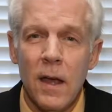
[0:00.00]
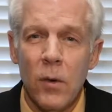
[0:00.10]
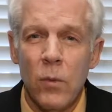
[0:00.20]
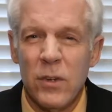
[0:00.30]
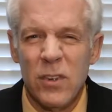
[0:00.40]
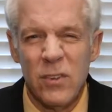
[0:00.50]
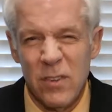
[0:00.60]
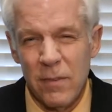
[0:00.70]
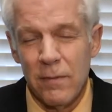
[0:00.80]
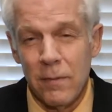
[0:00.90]
Which
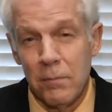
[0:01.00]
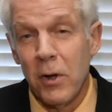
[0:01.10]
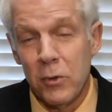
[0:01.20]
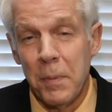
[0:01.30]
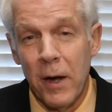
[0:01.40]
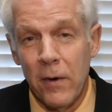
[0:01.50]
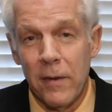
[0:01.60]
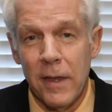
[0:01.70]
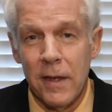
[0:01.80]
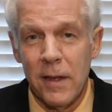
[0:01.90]
is much better
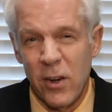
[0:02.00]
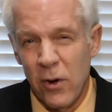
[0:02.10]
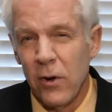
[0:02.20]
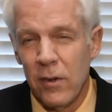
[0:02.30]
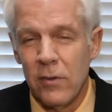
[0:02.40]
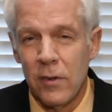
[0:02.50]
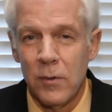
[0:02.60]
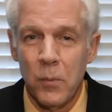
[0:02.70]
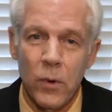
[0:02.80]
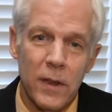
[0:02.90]
than the current
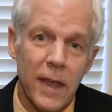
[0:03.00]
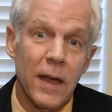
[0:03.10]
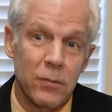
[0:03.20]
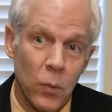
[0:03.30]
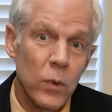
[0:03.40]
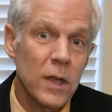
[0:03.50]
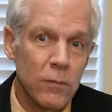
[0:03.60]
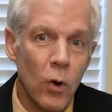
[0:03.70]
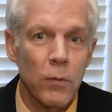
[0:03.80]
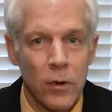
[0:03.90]
system where they have to weave
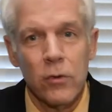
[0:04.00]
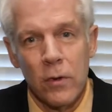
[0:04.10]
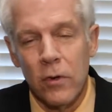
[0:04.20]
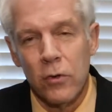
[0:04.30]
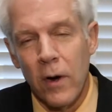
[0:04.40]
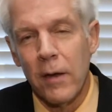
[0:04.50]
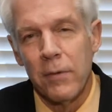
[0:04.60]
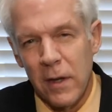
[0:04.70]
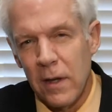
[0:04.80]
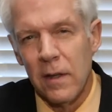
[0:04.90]
over through the
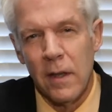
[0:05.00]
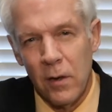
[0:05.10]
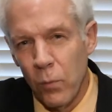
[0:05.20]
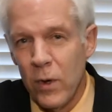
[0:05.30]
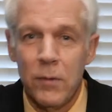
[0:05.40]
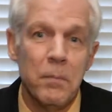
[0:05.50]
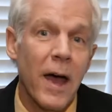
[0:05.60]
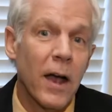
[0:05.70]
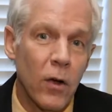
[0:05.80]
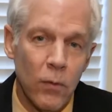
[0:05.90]
traffic and then weave
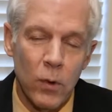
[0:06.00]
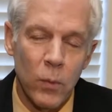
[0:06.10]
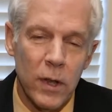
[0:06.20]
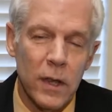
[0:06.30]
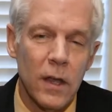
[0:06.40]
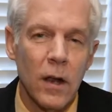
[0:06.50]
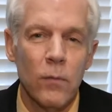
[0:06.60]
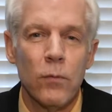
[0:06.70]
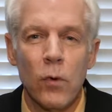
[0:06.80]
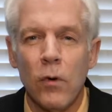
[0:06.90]
back over when they get
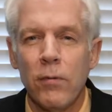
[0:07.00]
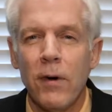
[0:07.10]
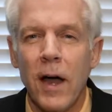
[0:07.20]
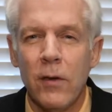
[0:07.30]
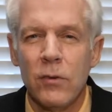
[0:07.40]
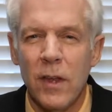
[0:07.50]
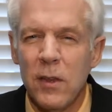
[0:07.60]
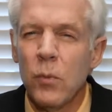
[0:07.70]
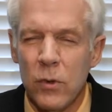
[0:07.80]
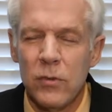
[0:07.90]
on 405. So I
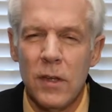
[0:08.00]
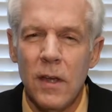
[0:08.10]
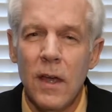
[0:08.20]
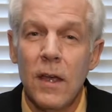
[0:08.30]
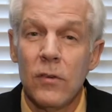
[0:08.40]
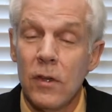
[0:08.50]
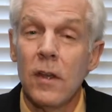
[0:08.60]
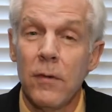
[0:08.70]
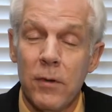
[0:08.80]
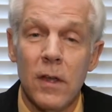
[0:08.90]
think we'll see
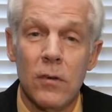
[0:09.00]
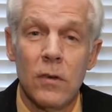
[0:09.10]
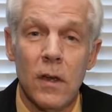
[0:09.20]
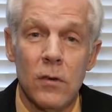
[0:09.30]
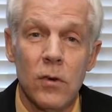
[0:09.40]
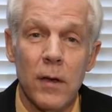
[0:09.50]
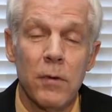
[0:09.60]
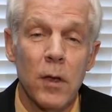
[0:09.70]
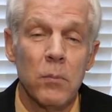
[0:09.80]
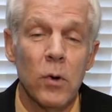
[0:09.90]
significant
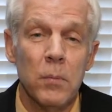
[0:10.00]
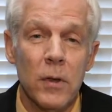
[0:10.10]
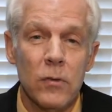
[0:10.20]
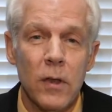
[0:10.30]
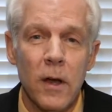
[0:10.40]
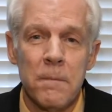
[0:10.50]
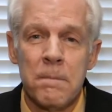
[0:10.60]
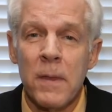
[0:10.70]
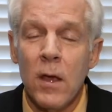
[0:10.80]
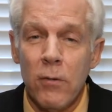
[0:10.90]
traffic improvements there.
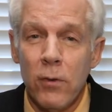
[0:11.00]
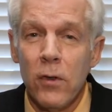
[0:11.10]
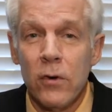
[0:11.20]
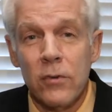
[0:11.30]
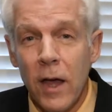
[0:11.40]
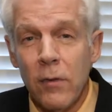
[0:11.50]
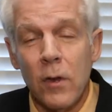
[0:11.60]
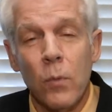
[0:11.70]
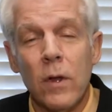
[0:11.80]
Further south on